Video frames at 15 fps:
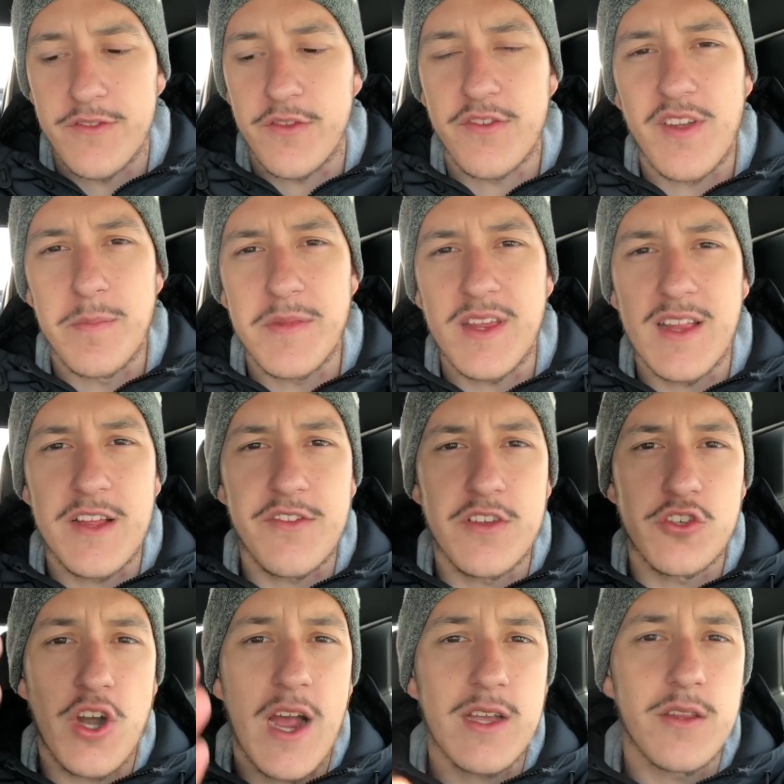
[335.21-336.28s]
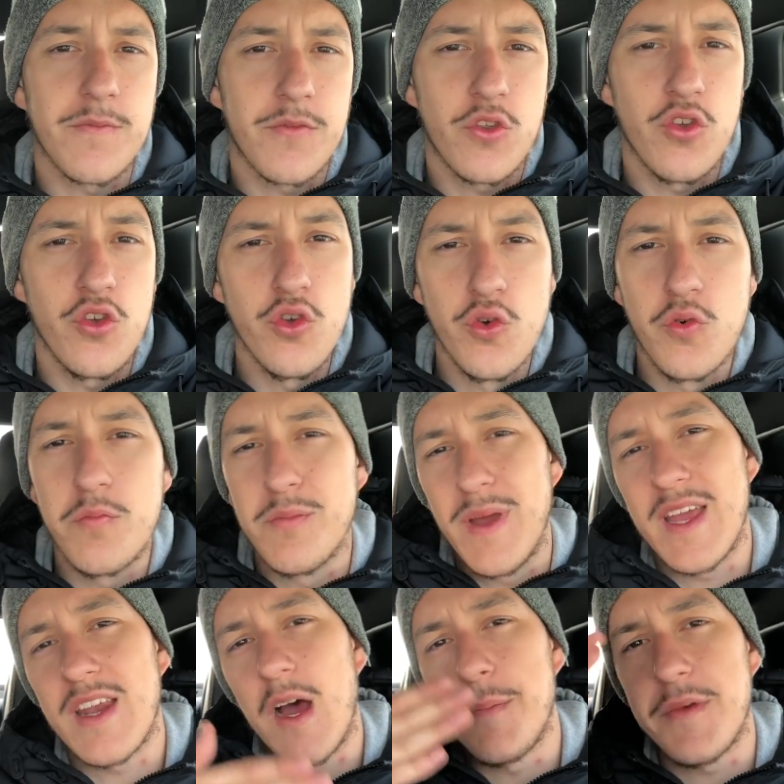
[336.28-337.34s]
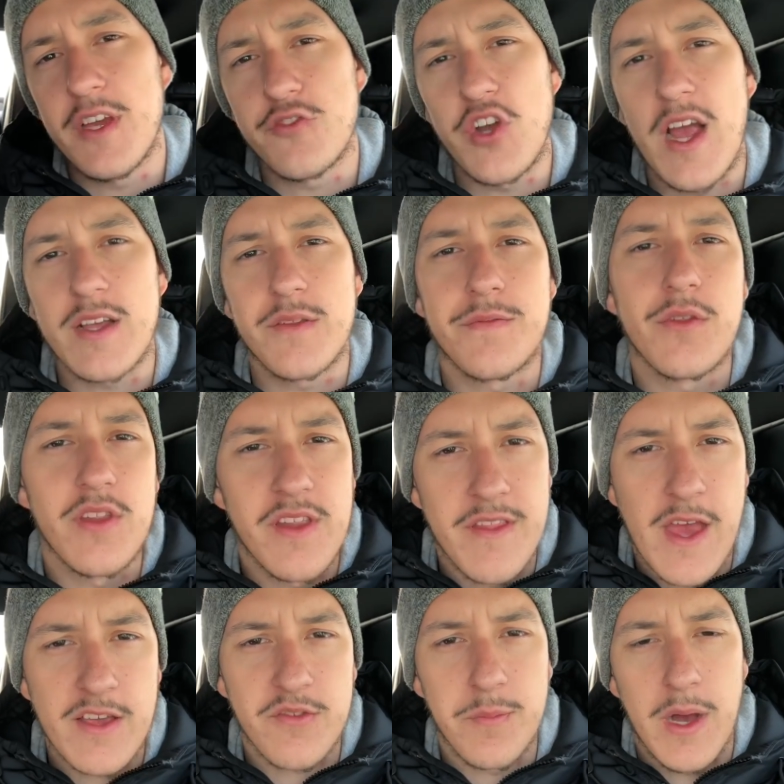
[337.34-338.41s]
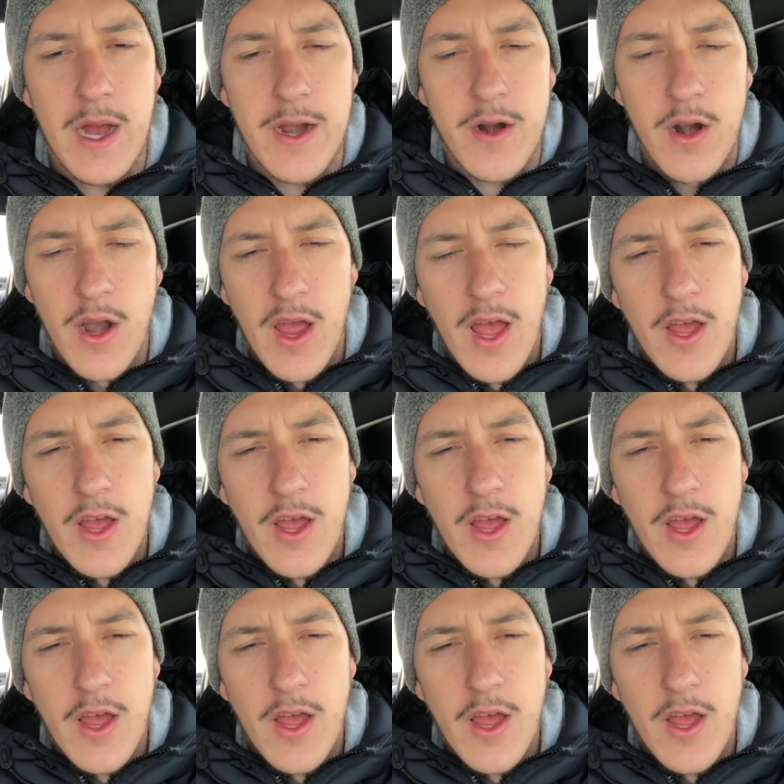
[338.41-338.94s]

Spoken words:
So something that's attractive to you may not be attractive to the next buyer.